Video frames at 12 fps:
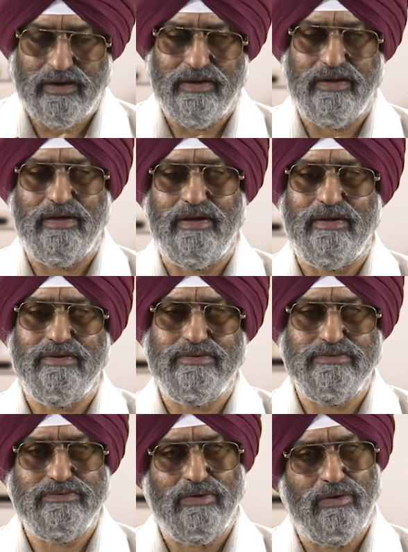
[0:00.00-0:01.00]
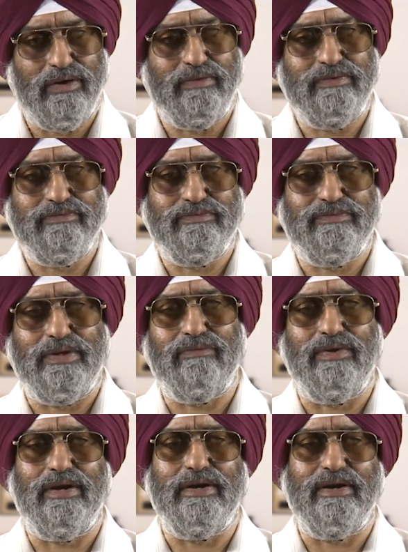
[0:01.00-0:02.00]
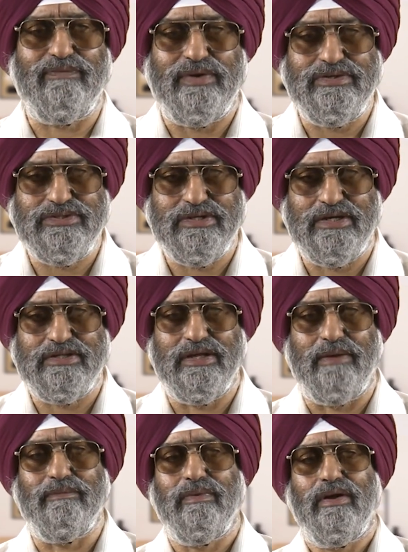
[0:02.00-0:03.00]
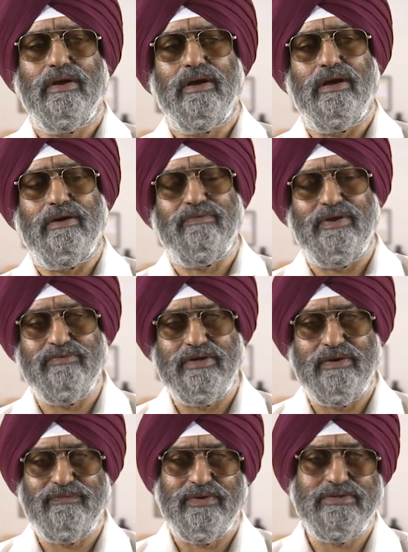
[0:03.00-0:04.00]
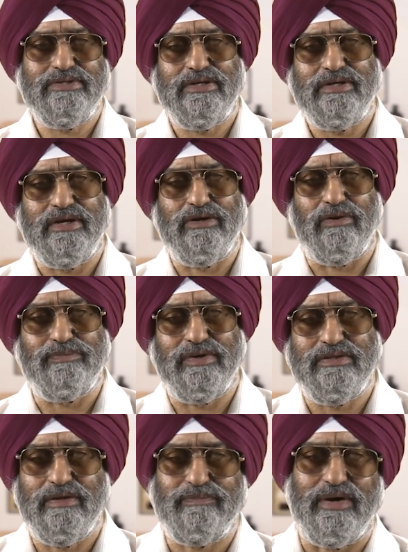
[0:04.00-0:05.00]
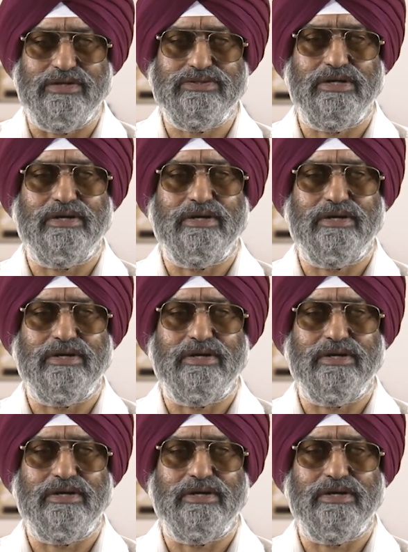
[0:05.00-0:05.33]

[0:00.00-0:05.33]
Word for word: uh, when we differentiate them, uh, when we differentiate and obtain the partial